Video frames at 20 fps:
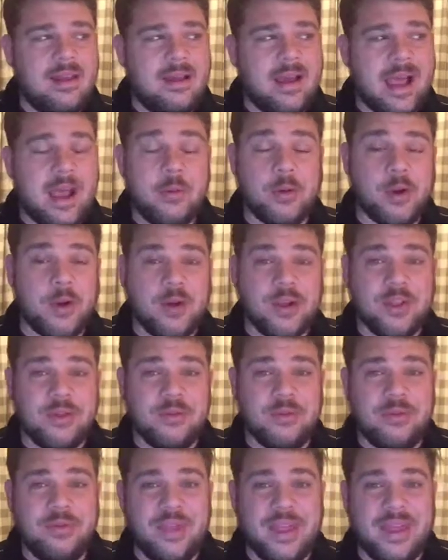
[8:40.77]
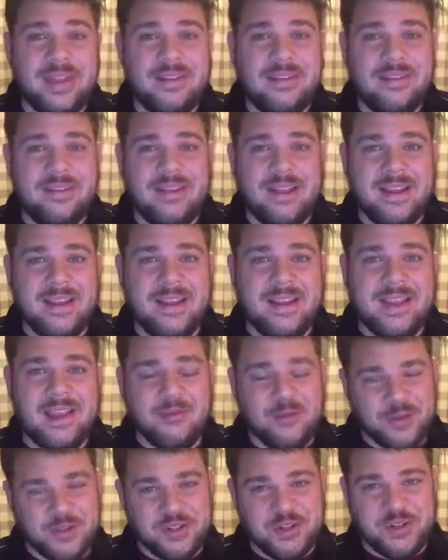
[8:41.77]
I would argue that any
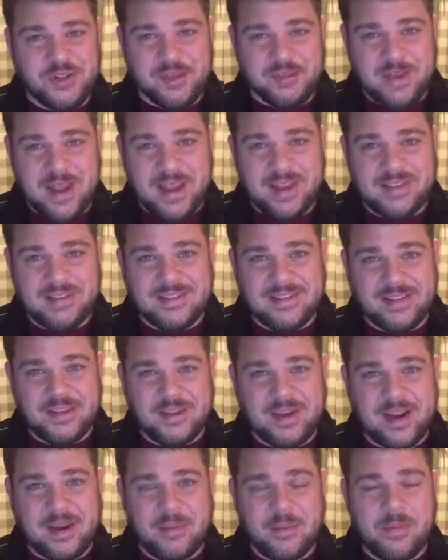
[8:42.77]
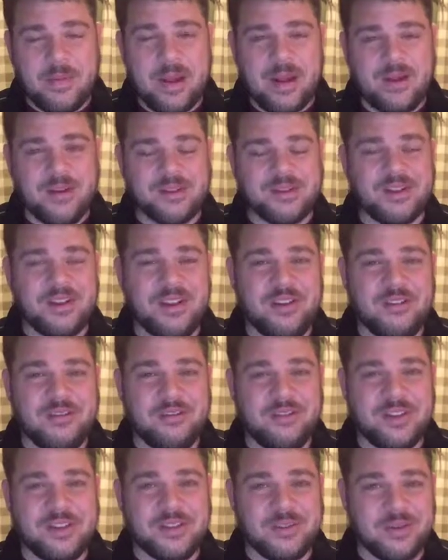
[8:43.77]
efforts you can make to try to prepare yourself
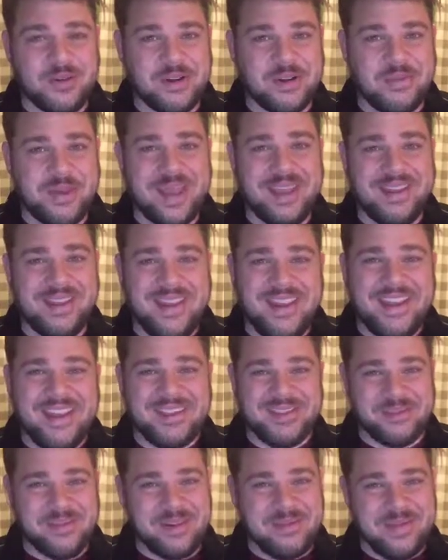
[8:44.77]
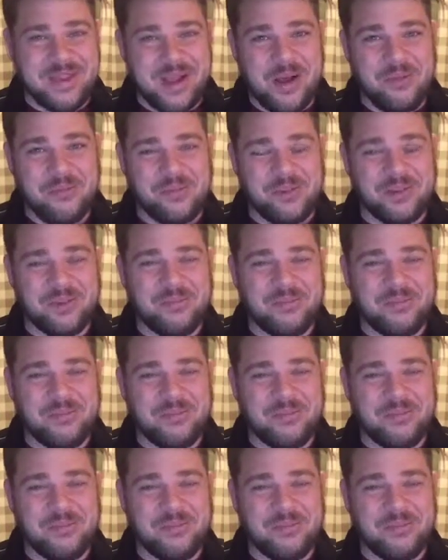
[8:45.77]
is going to be helpful,